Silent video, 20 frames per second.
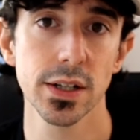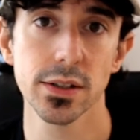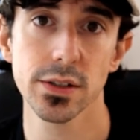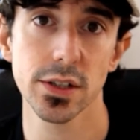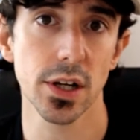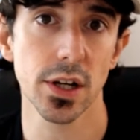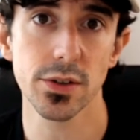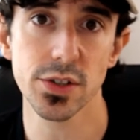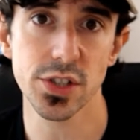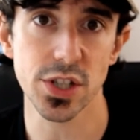
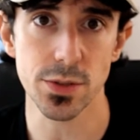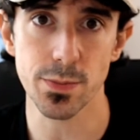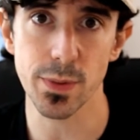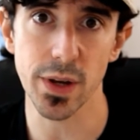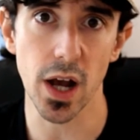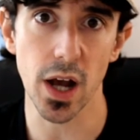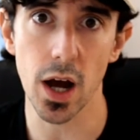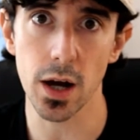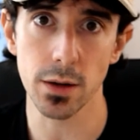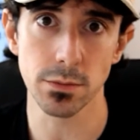
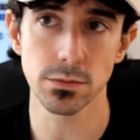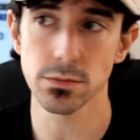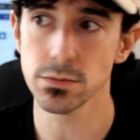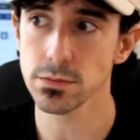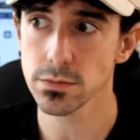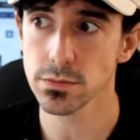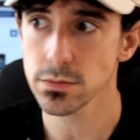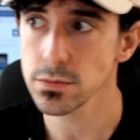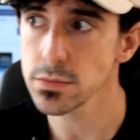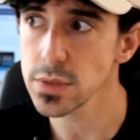
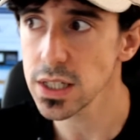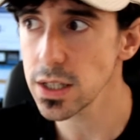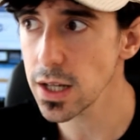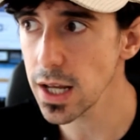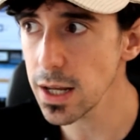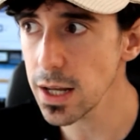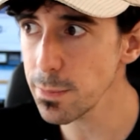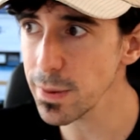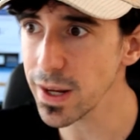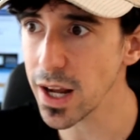
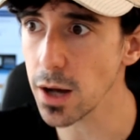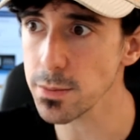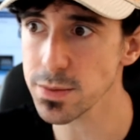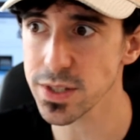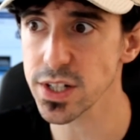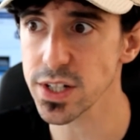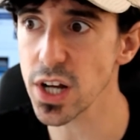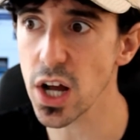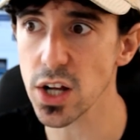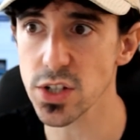it becomes
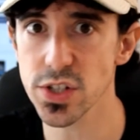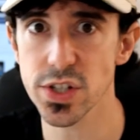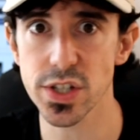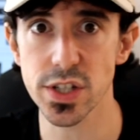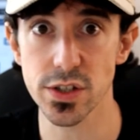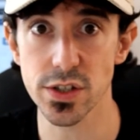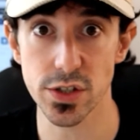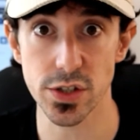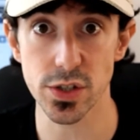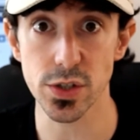a
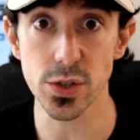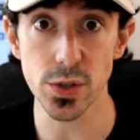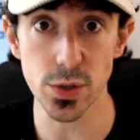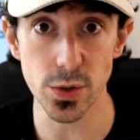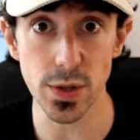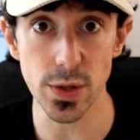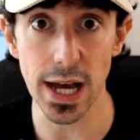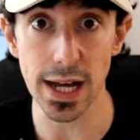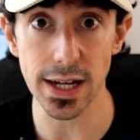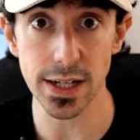nonsense to
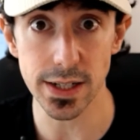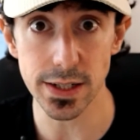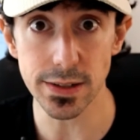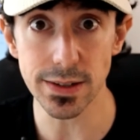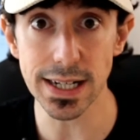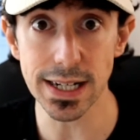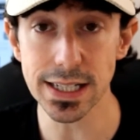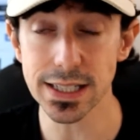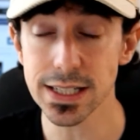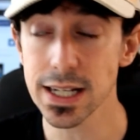do that, all
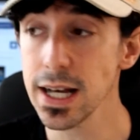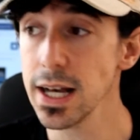right?